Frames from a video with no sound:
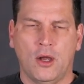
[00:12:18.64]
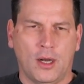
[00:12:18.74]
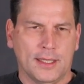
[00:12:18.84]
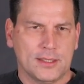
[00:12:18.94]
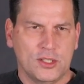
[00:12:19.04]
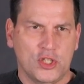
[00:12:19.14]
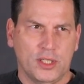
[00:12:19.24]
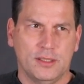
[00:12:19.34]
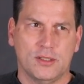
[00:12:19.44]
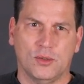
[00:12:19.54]

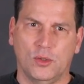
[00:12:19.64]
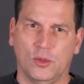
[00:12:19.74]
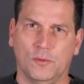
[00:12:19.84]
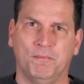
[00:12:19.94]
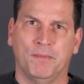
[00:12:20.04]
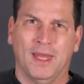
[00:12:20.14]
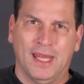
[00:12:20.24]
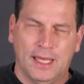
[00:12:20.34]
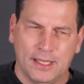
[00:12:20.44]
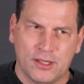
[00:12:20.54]
oxygen. So
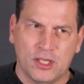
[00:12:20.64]
it